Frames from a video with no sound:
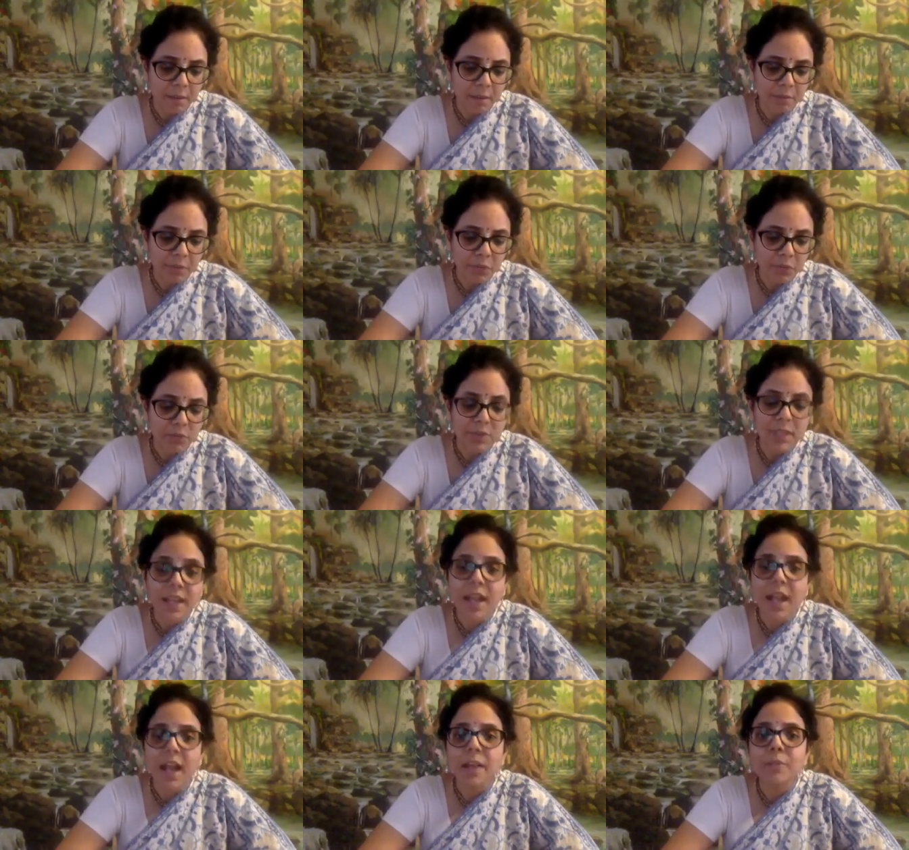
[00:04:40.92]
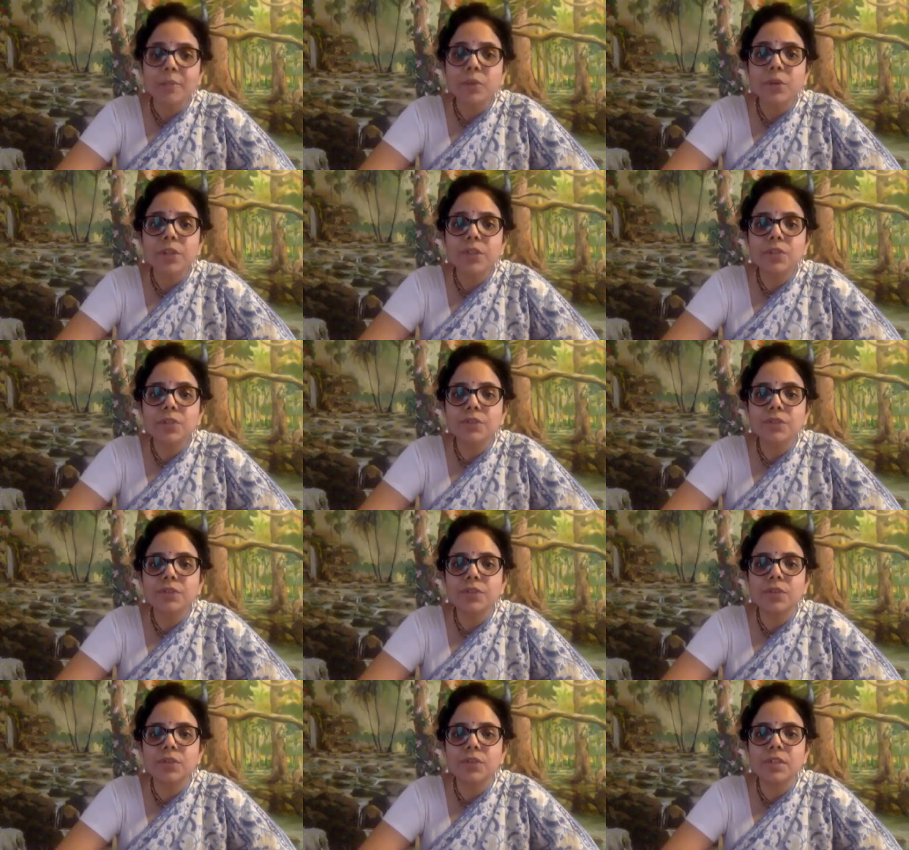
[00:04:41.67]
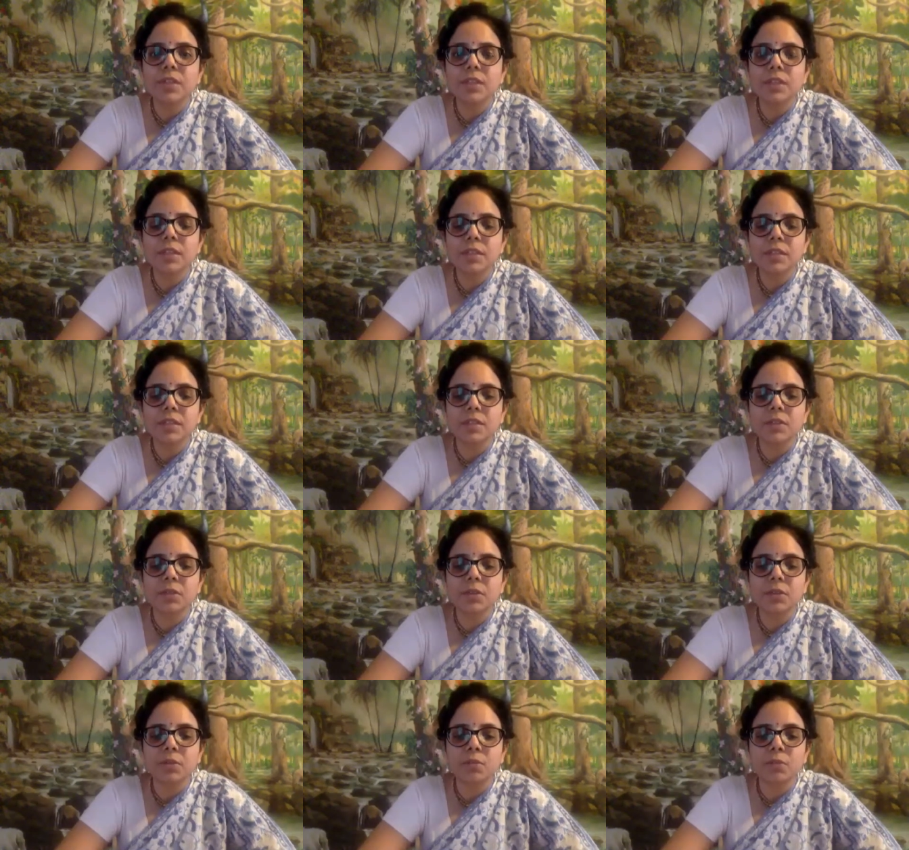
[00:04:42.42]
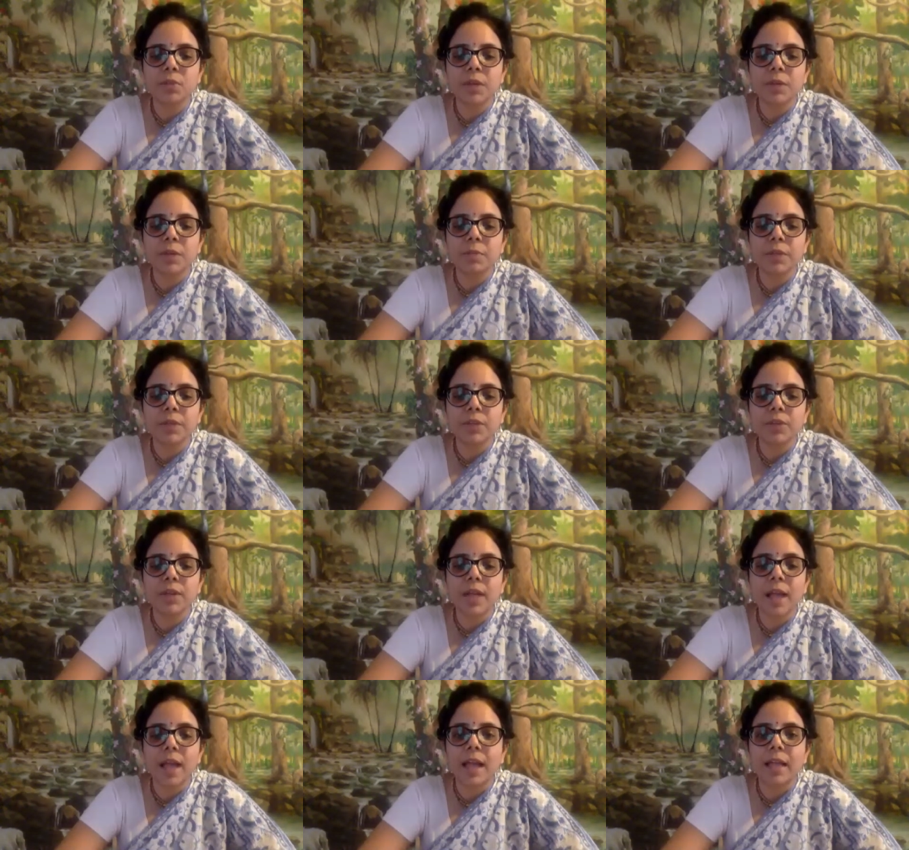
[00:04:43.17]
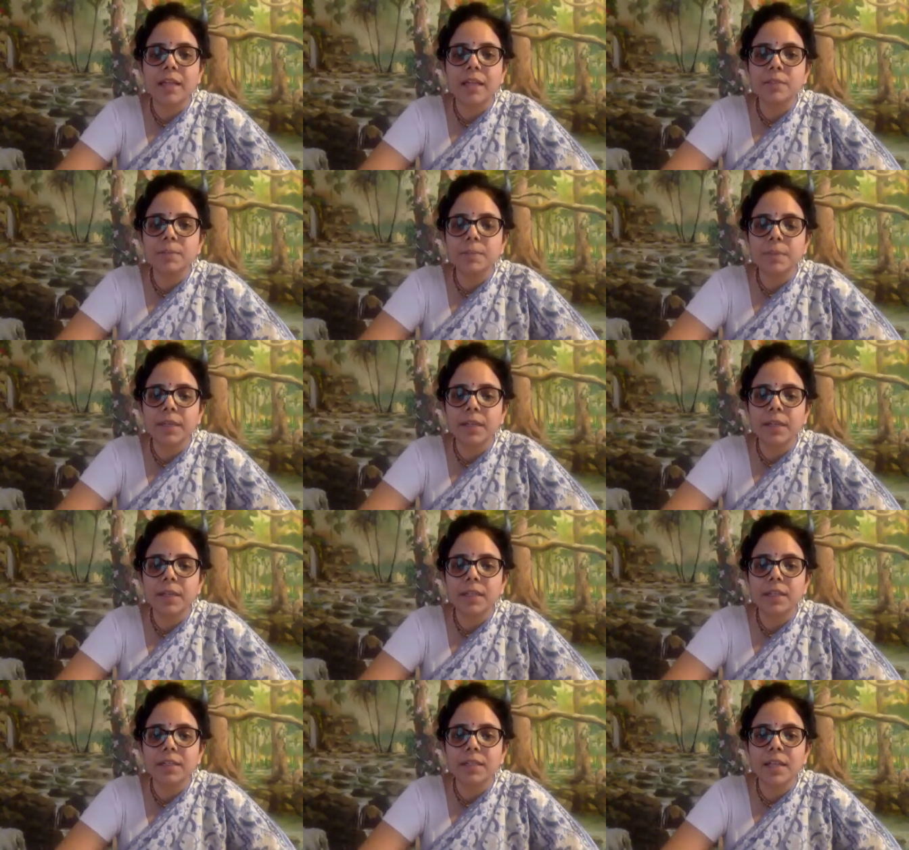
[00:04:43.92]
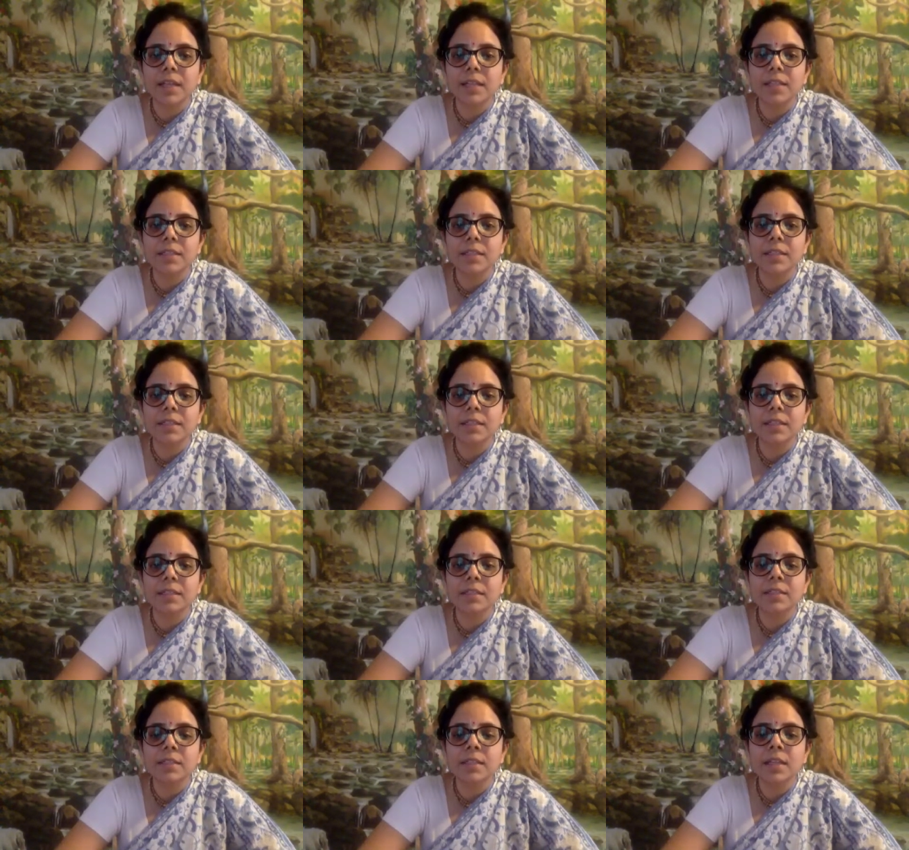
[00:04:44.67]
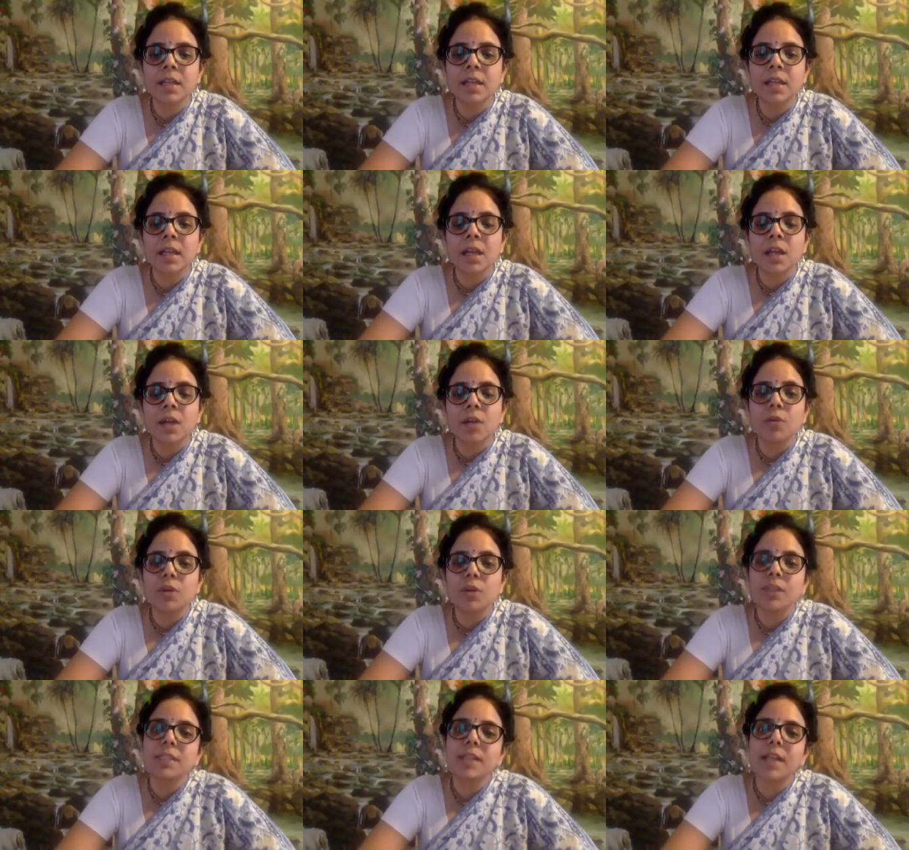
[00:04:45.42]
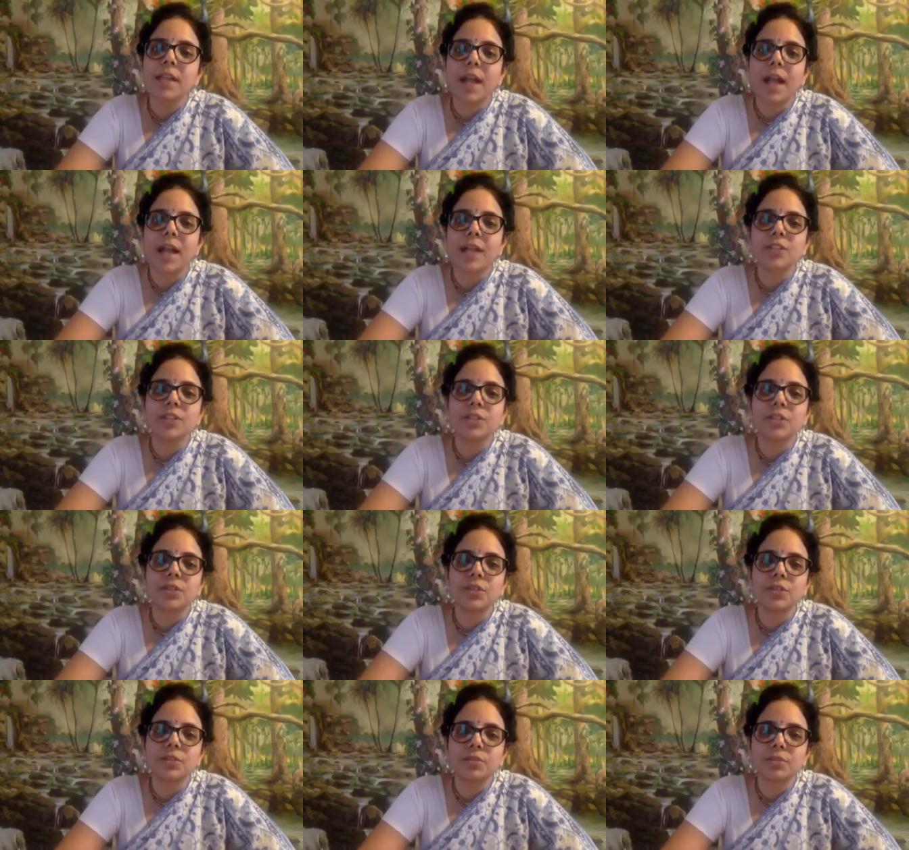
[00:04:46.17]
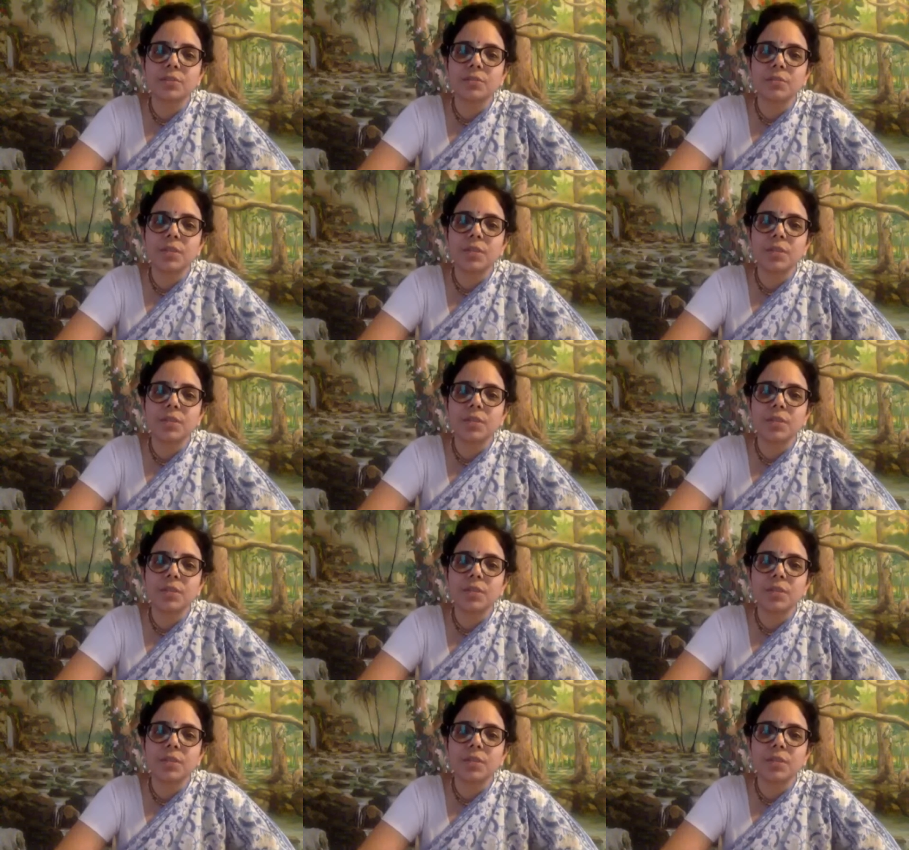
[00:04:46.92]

Today, I'm going to focus on one particular aspect, and that is, what is our attitude?